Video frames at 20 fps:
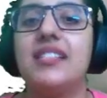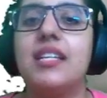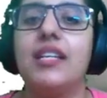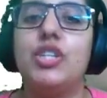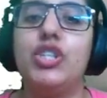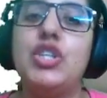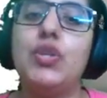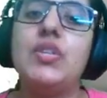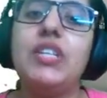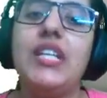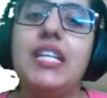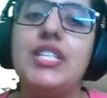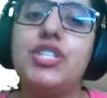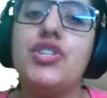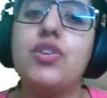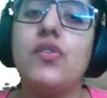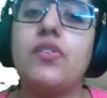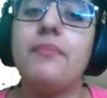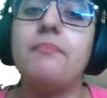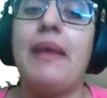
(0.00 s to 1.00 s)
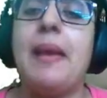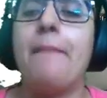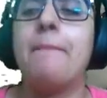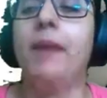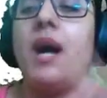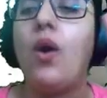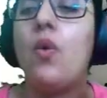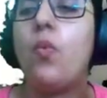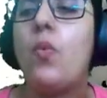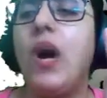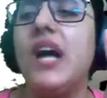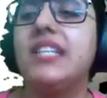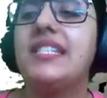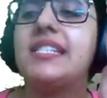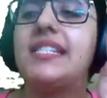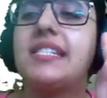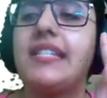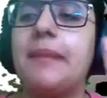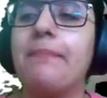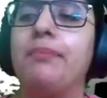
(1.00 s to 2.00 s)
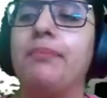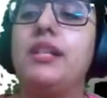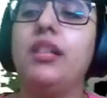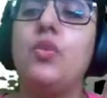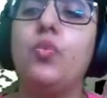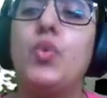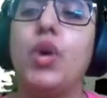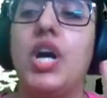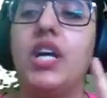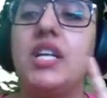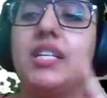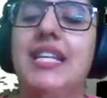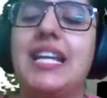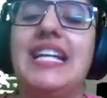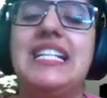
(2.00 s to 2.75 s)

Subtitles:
You need to remember one simple word,